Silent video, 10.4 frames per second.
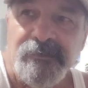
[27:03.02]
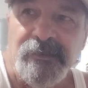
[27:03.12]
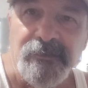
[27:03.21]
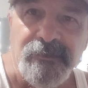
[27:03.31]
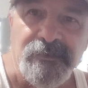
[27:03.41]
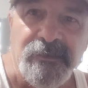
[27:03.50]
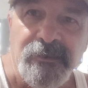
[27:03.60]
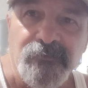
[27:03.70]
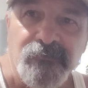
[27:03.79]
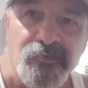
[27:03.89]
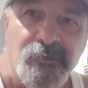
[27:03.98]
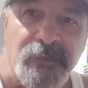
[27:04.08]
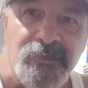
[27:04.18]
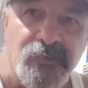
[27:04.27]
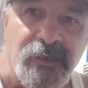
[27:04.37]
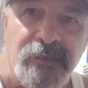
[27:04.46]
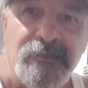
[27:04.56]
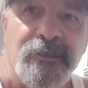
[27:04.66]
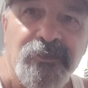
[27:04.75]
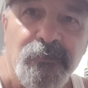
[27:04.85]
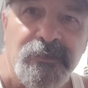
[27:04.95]
send you a sticker. I'll throw some extra cards
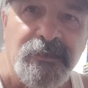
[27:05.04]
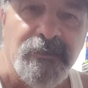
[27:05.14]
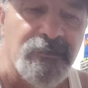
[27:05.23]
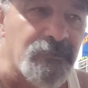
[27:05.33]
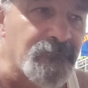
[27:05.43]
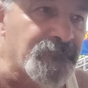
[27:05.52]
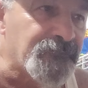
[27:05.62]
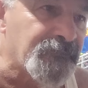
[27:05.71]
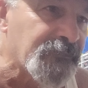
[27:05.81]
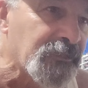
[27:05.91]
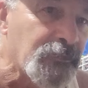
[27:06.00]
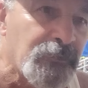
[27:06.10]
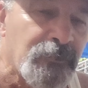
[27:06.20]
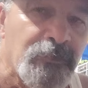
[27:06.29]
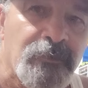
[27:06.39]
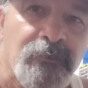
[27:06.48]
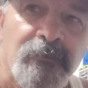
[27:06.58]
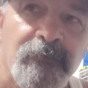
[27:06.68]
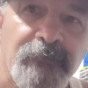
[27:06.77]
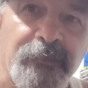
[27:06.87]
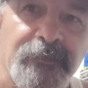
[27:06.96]
like Hewitt's does.
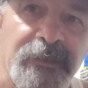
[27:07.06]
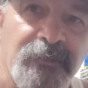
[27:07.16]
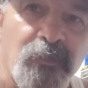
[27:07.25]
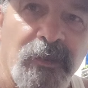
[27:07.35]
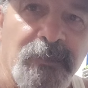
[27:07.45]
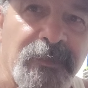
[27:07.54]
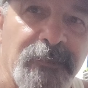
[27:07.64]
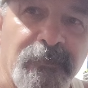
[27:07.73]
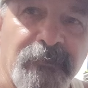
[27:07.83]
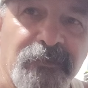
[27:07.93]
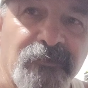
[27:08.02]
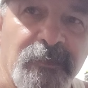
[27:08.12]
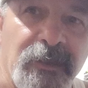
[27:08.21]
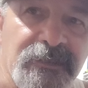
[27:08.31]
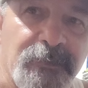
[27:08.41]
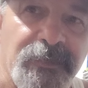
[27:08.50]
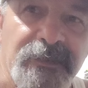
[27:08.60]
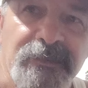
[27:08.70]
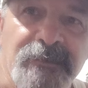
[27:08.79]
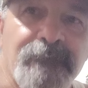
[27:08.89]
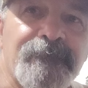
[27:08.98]
15, 20 people for $3 a
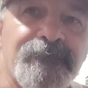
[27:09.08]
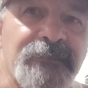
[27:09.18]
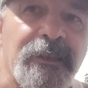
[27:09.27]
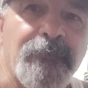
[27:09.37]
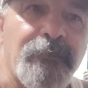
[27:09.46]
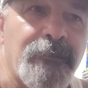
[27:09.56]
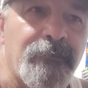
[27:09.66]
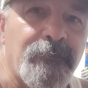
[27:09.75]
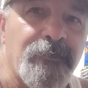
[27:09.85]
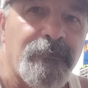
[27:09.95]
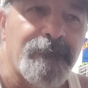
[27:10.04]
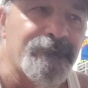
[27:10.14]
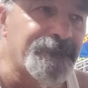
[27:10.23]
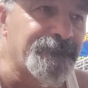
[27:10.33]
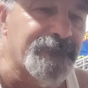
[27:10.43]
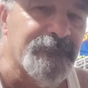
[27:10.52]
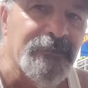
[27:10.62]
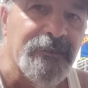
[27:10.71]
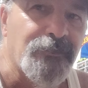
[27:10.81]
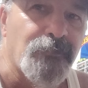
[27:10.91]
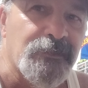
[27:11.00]
piece. Get rid of them,
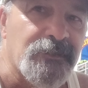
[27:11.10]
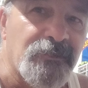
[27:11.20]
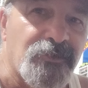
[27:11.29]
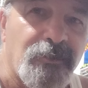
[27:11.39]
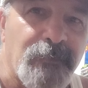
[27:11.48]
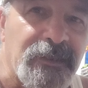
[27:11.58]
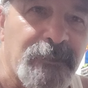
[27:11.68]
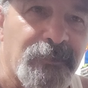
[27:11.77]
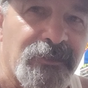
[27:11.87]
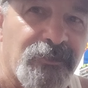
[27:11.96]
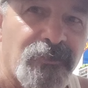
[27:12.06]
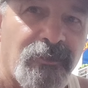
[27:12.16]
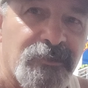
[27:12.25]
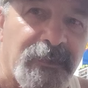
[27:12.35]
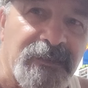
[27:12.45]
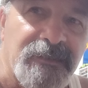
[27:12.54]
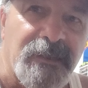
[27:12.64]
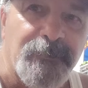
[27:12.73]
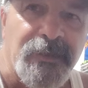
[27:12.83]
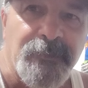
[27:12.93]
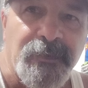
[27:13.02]
Like Hewitt says, you're not making $1 million by the time
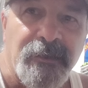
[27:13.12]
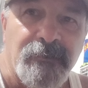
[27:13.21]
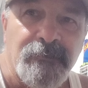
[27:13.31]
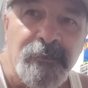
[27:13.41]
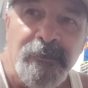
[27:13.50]
PayPal